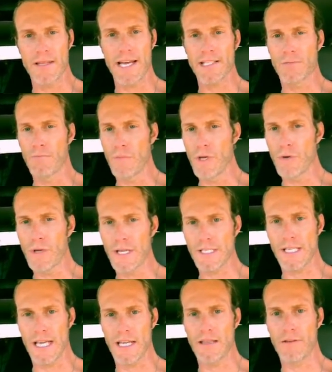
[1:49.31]
That's
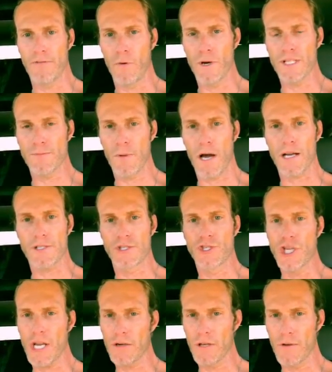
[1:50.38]
mucus in the voice box.
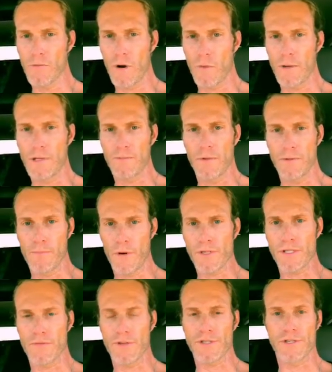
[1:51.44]
Generally, what
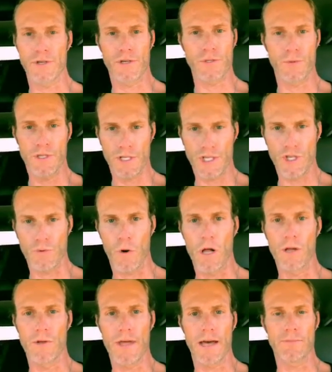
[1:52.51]
most of us do is we just
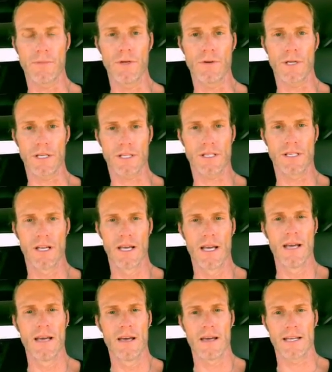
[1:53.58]
swallow that mucus
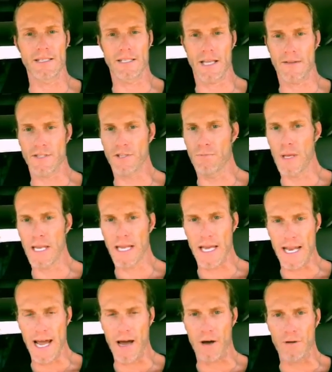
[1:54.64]
instead of spitting
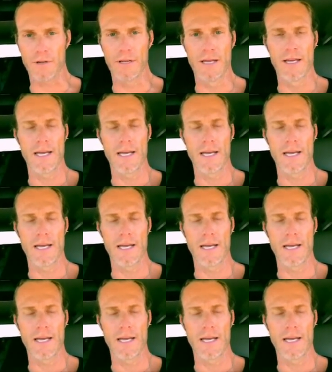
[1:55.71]
it out.